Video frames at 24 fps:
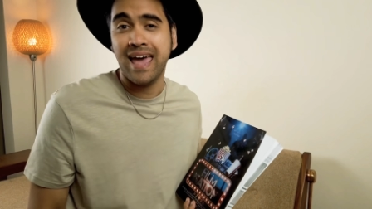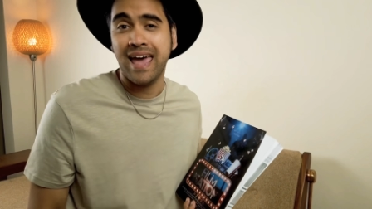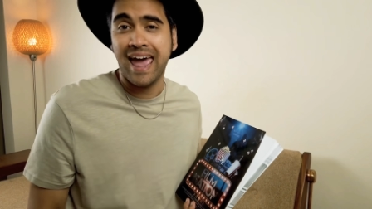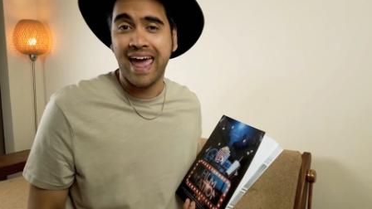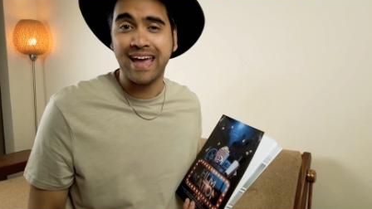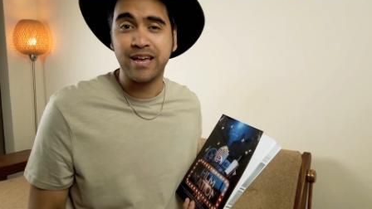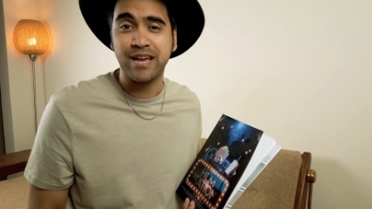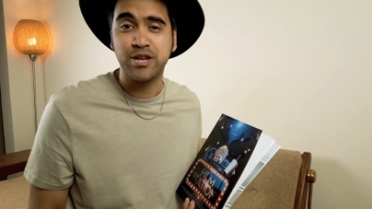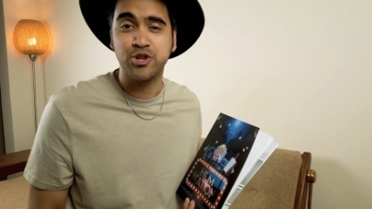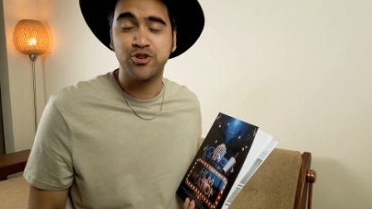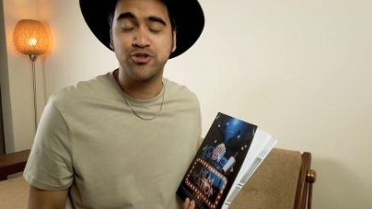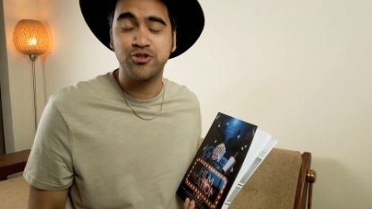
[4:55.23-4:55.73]

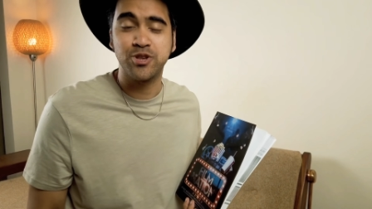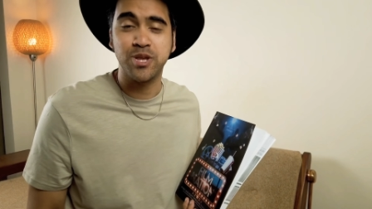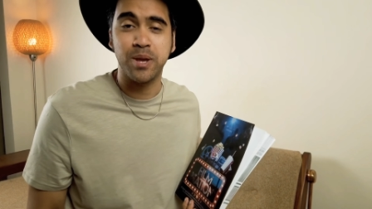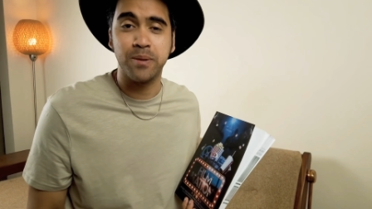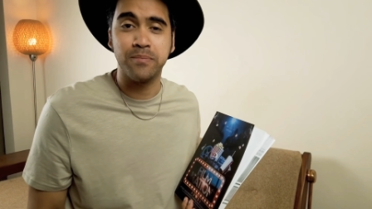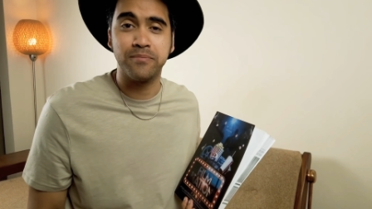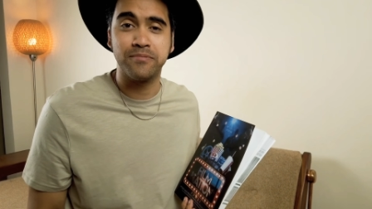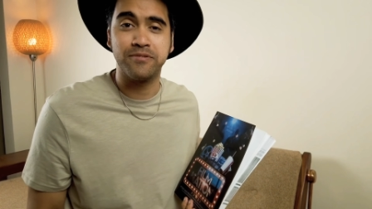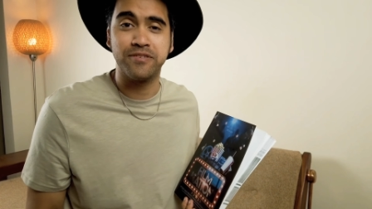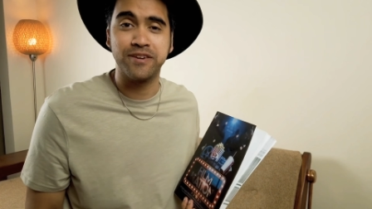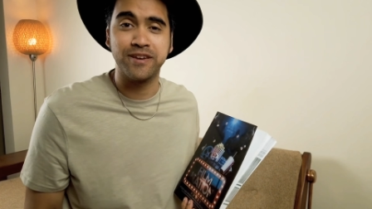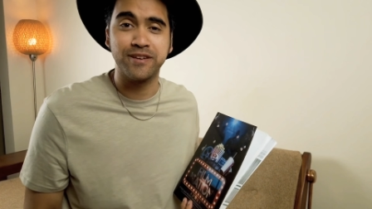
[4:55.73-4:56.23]
extra
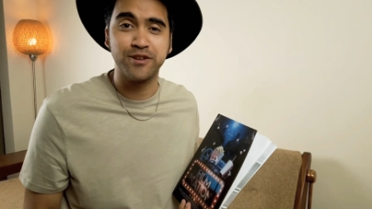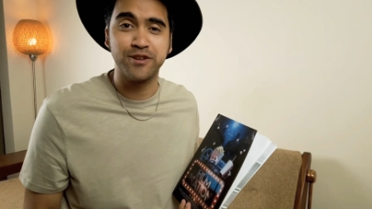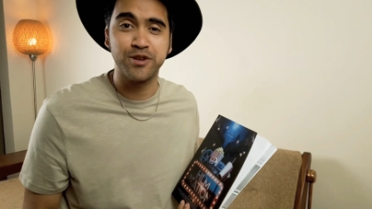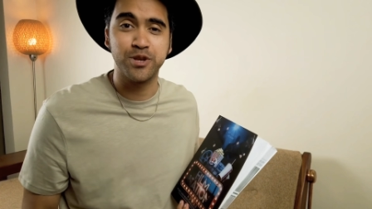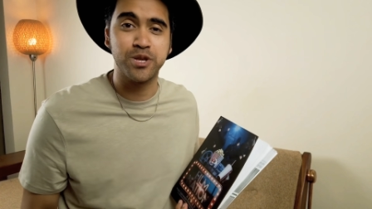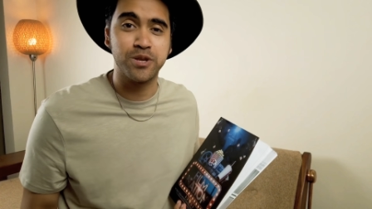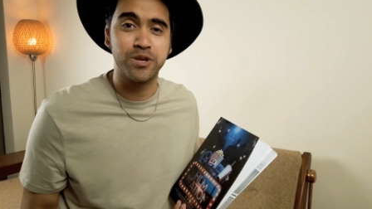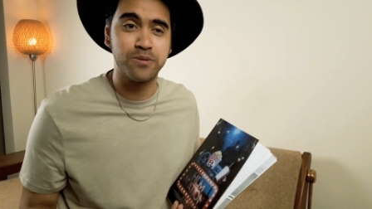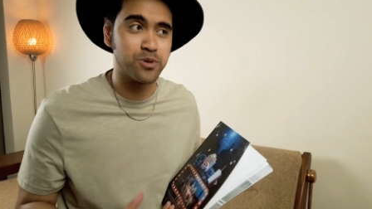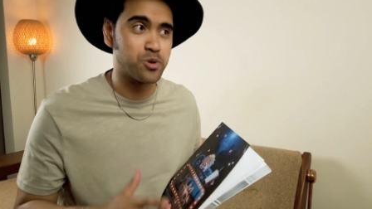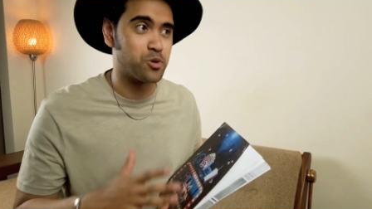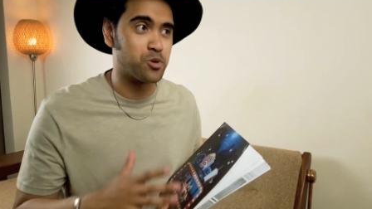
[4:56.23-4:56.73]
something
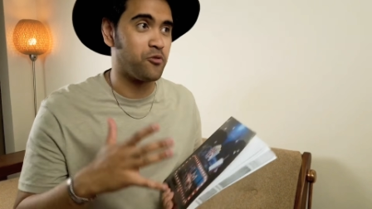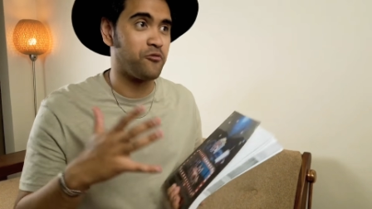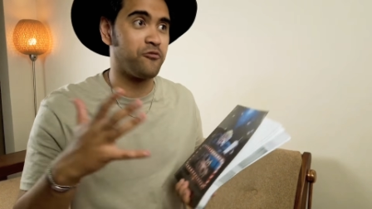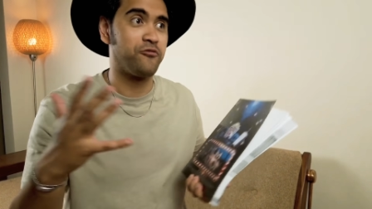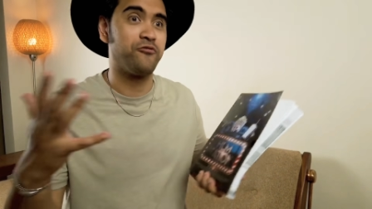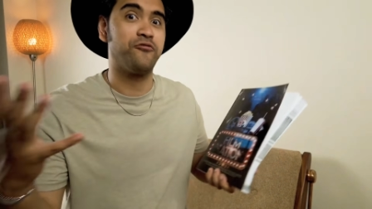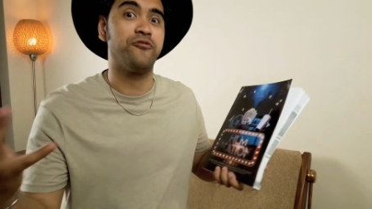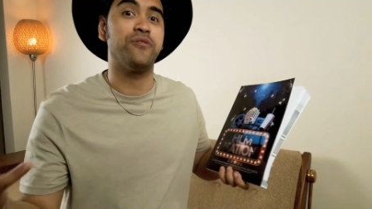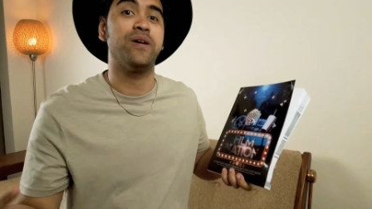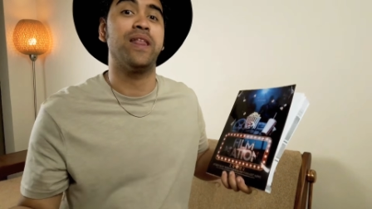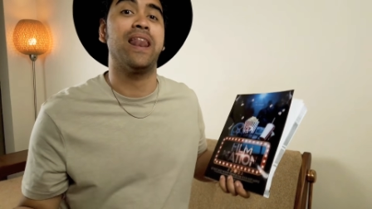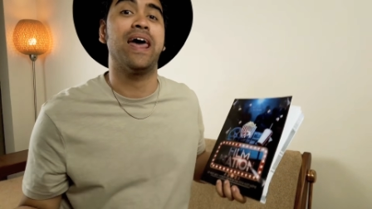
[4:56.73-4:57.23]
just to sort of
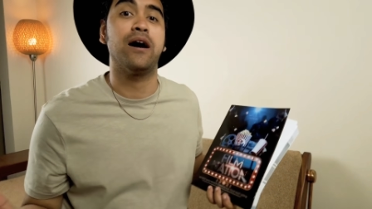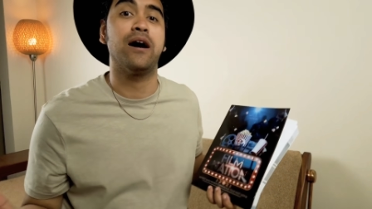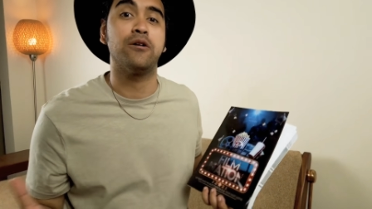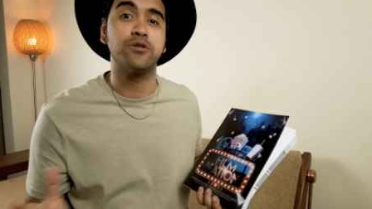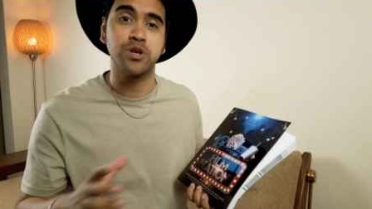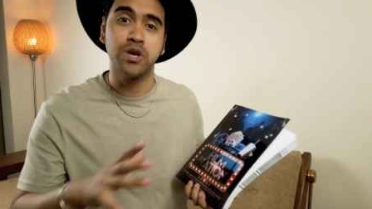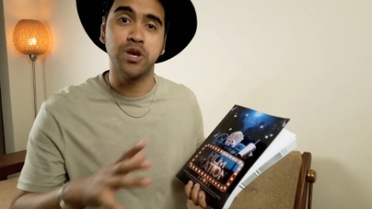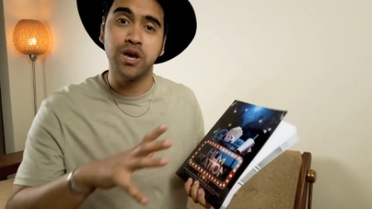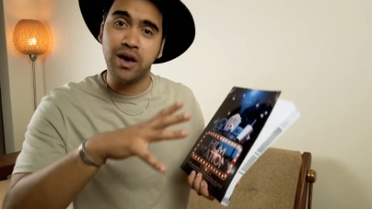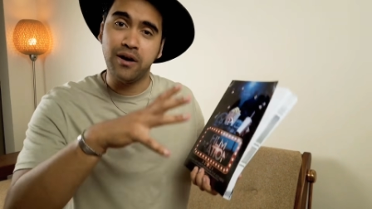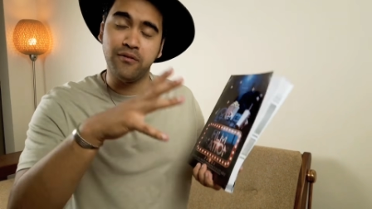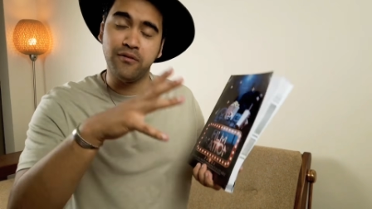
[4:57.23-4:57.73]
fill out